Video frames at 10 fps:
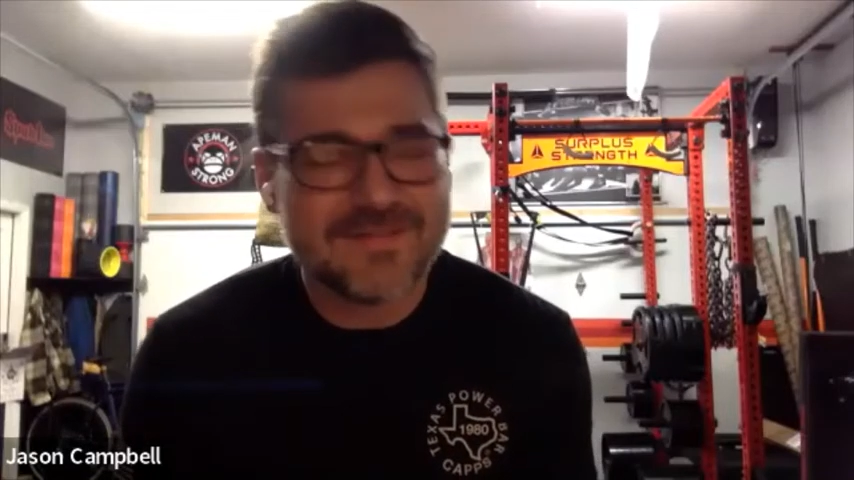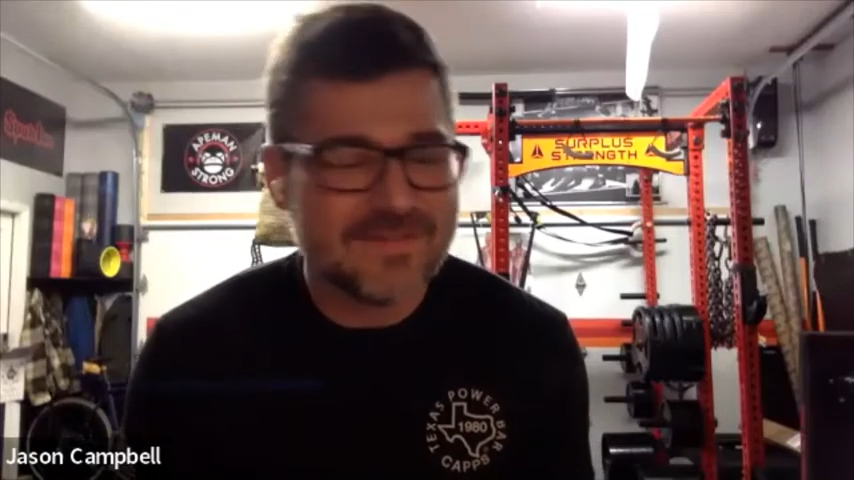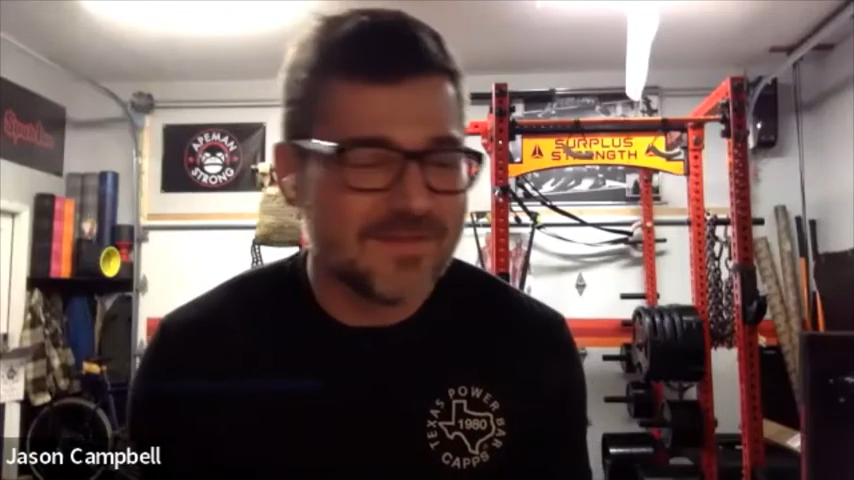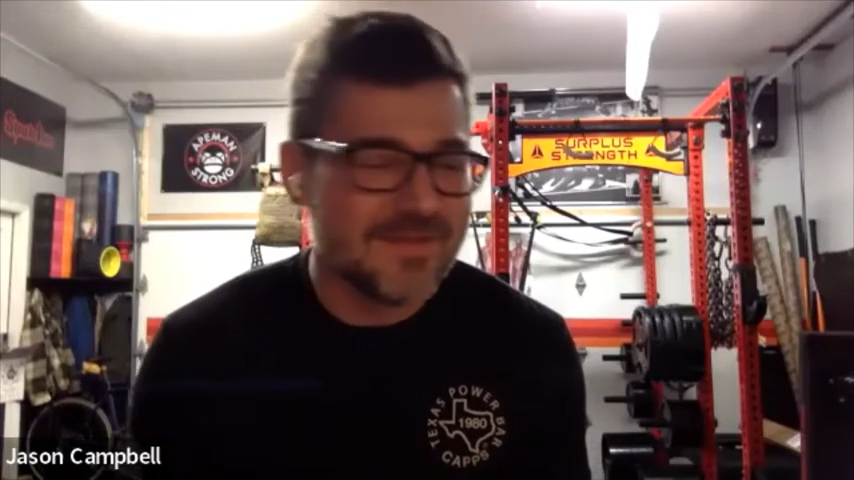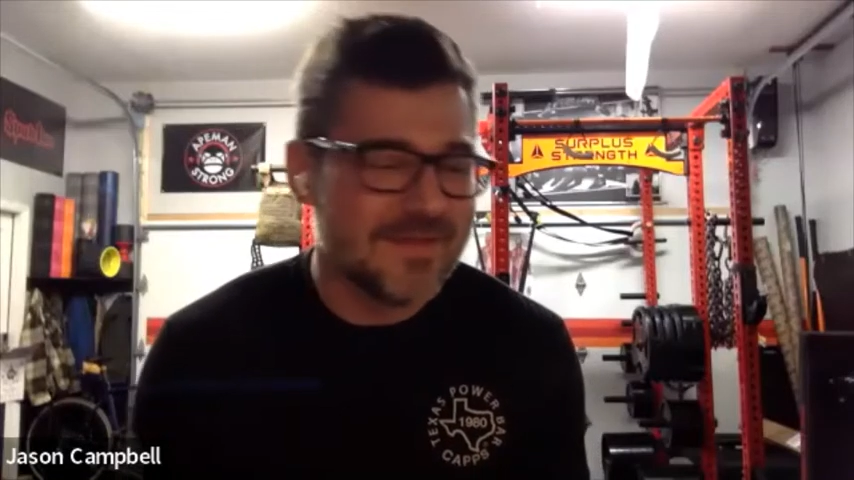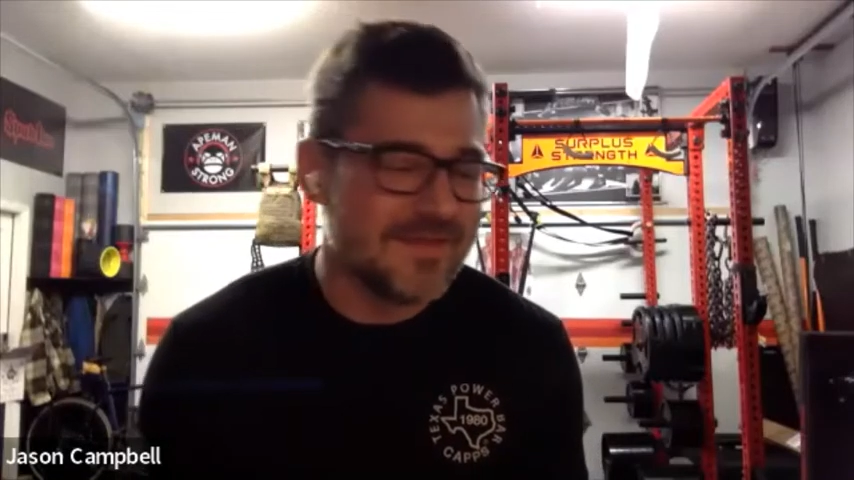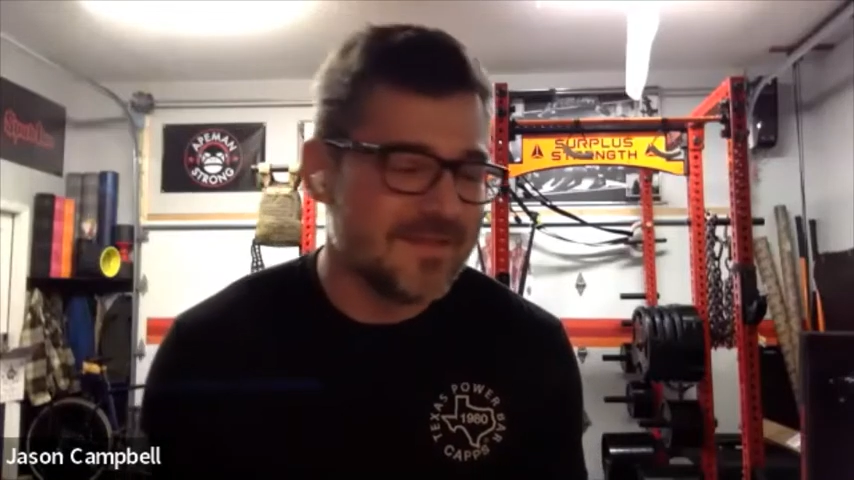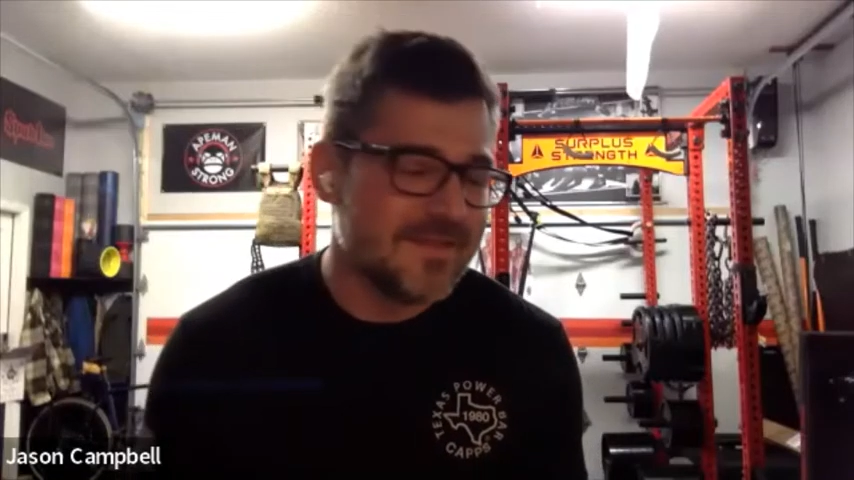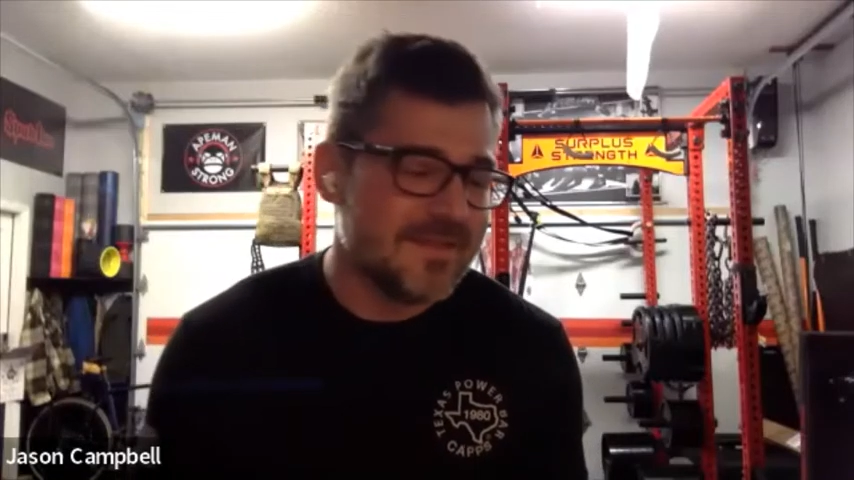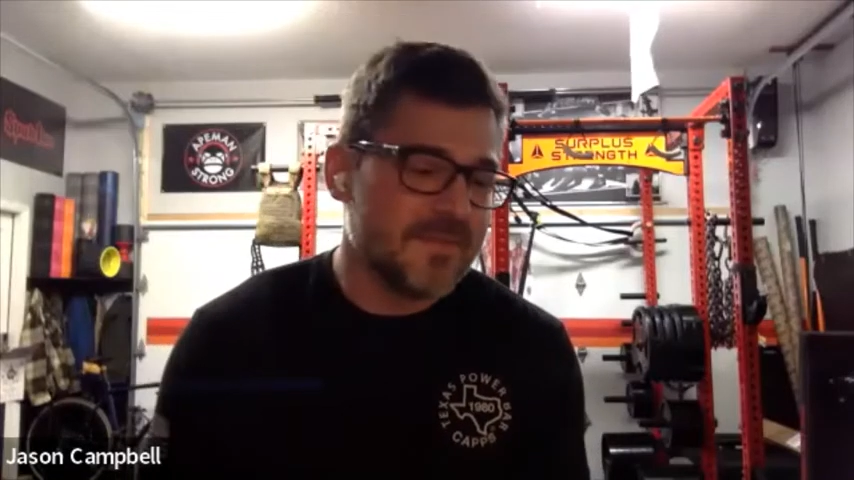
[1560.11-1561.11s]

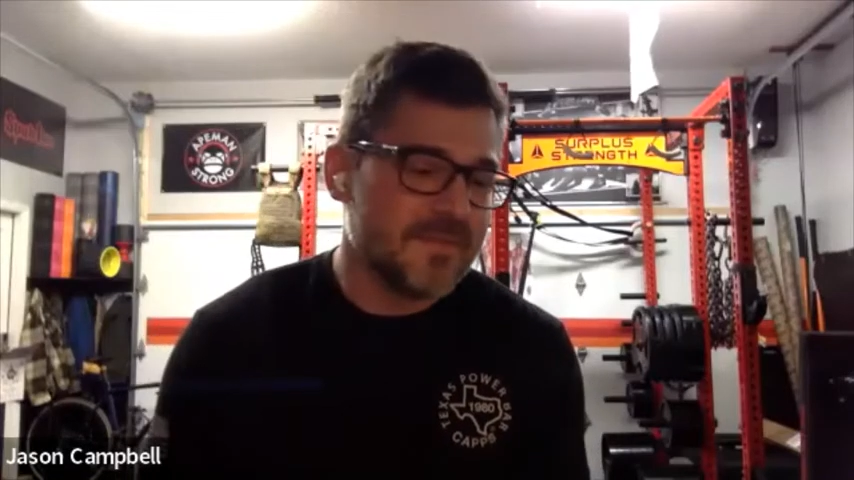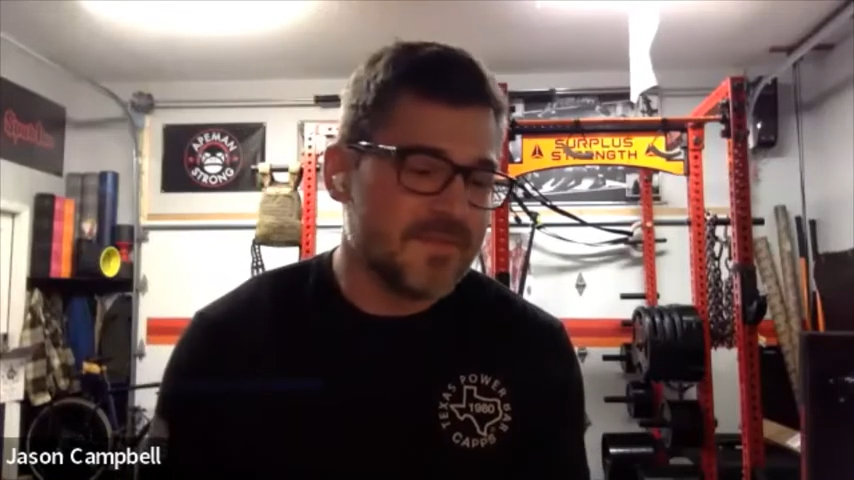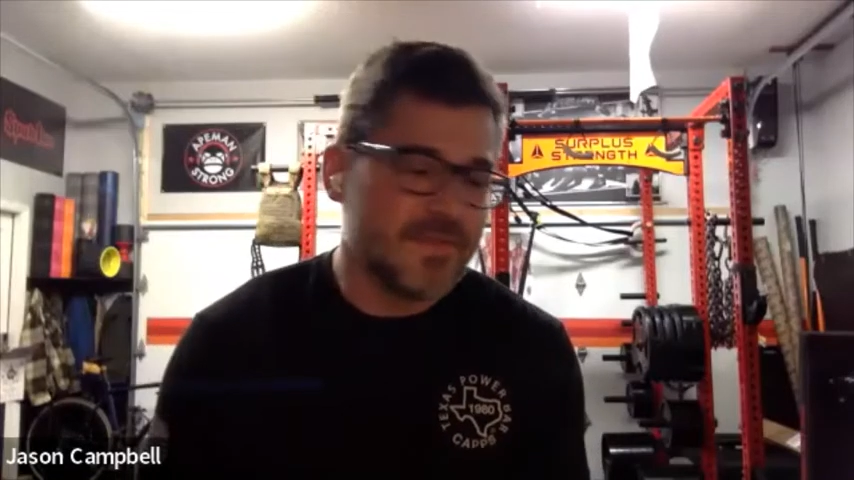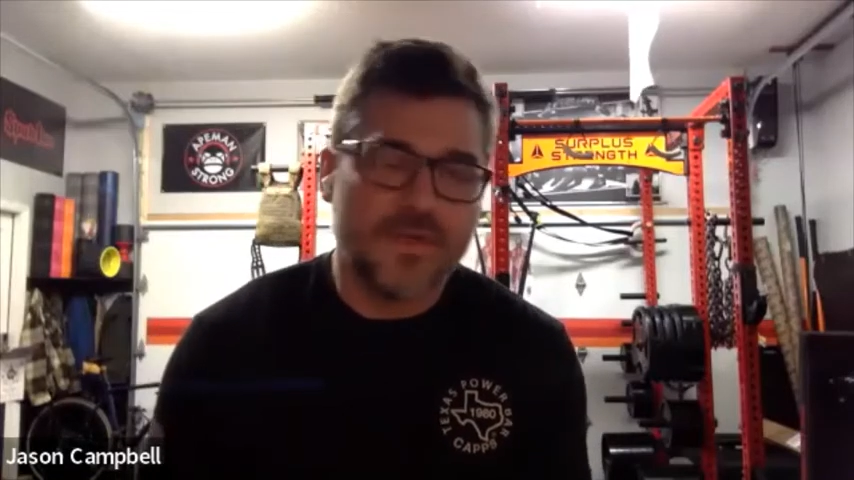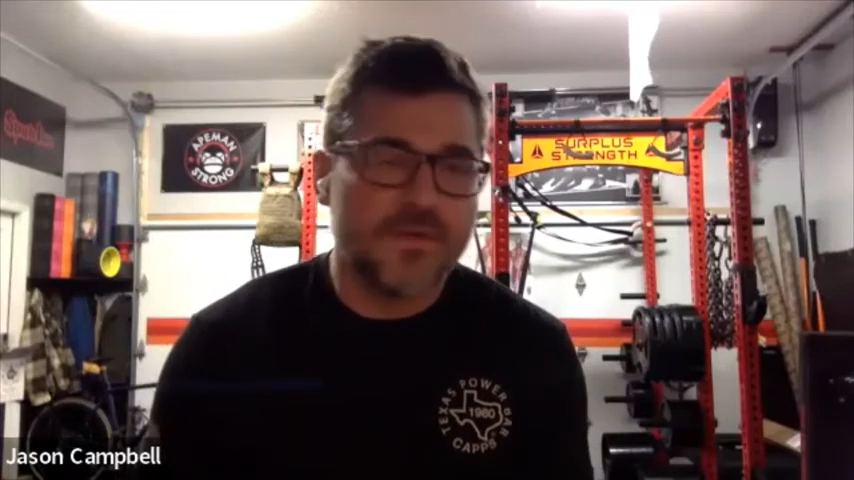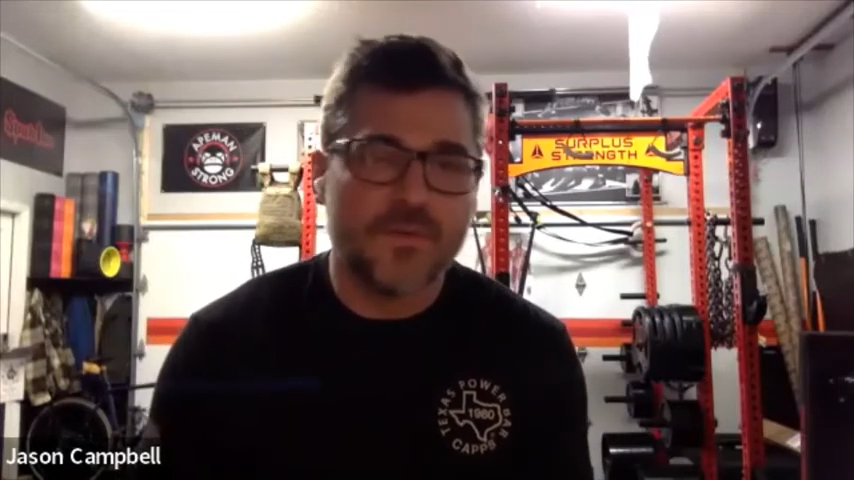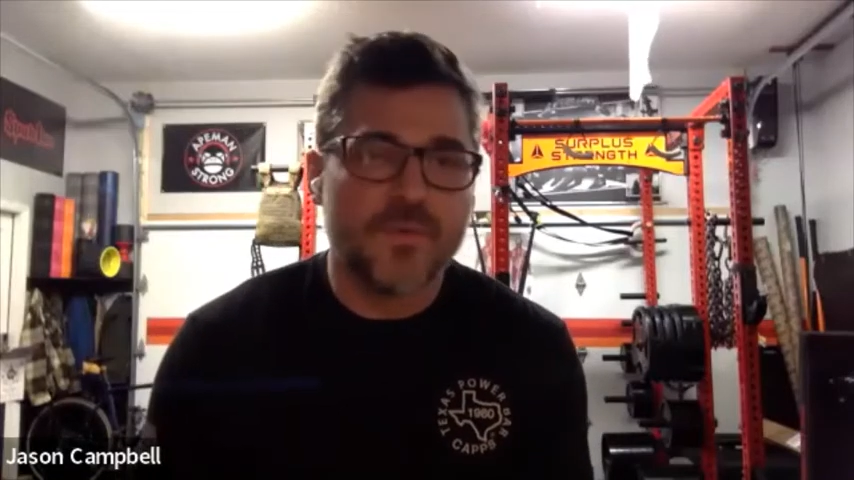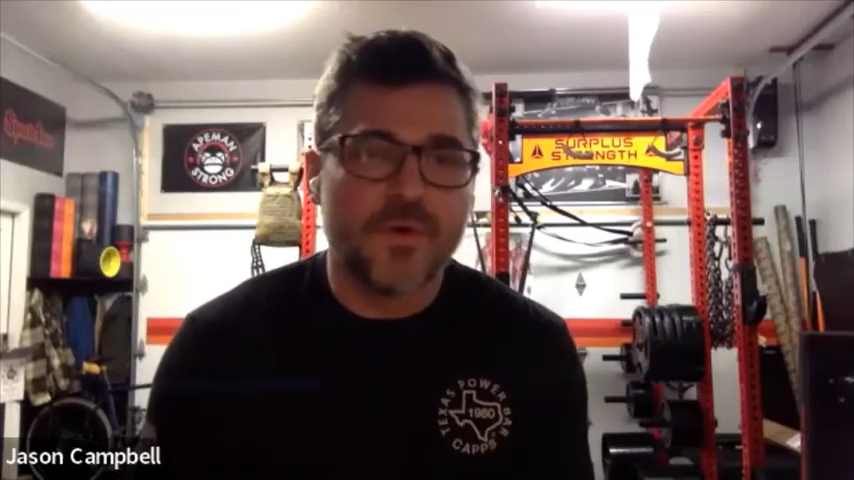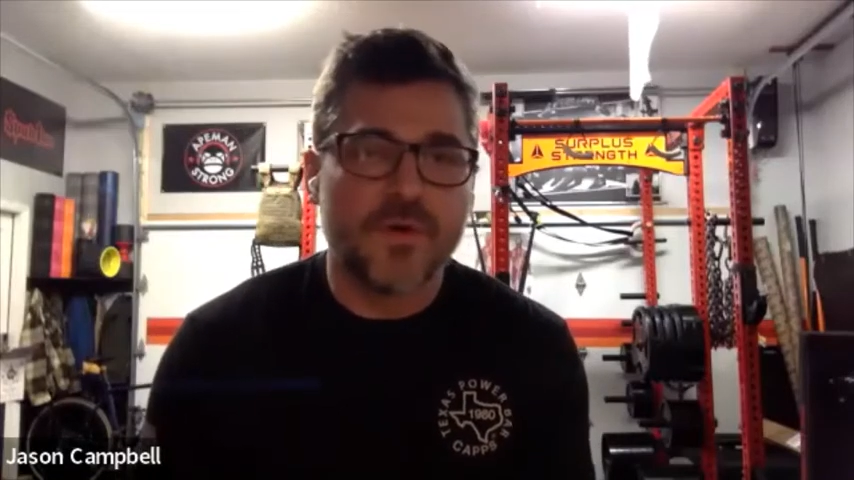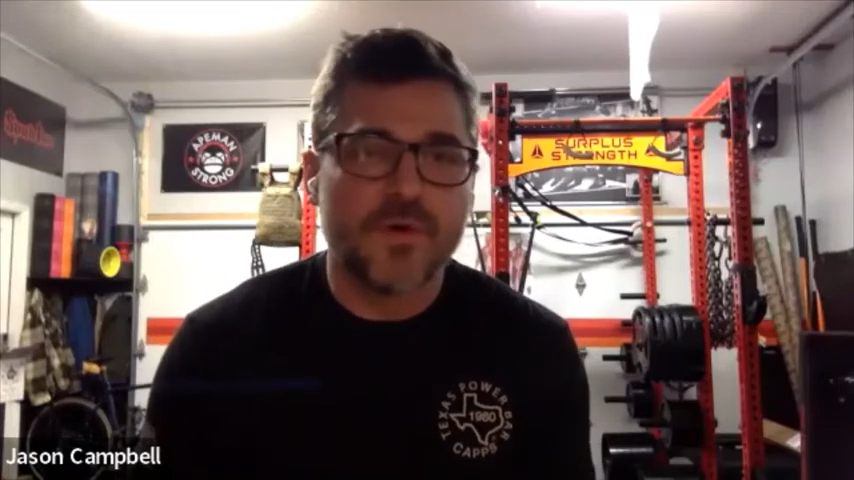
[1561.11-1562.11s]
So it's just another
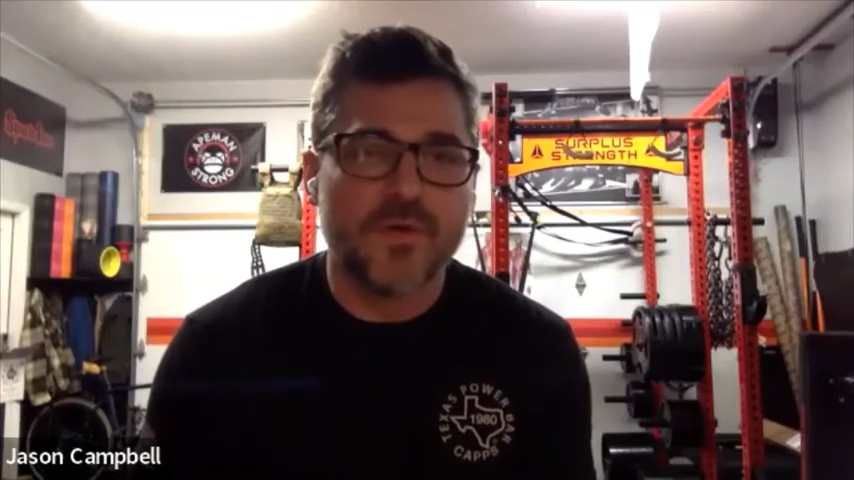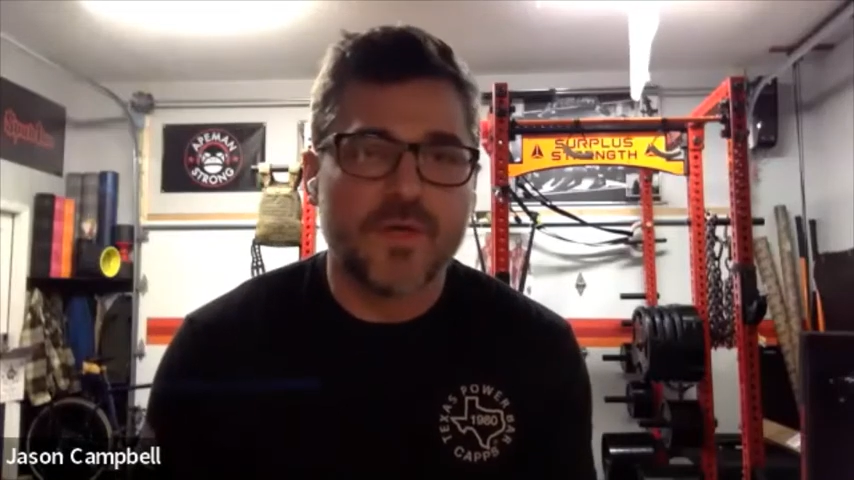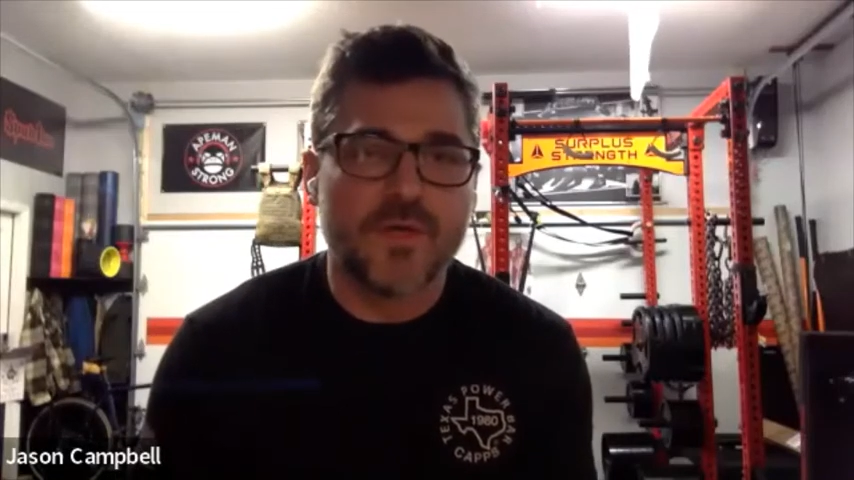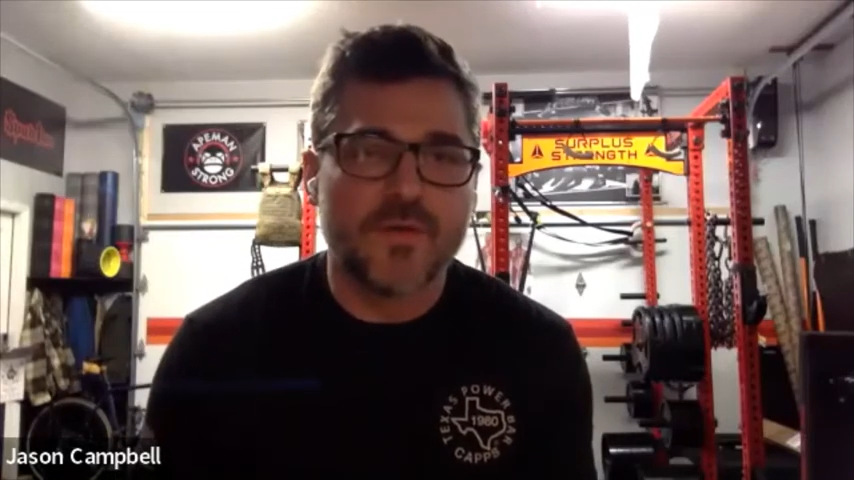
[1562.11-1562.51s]
part of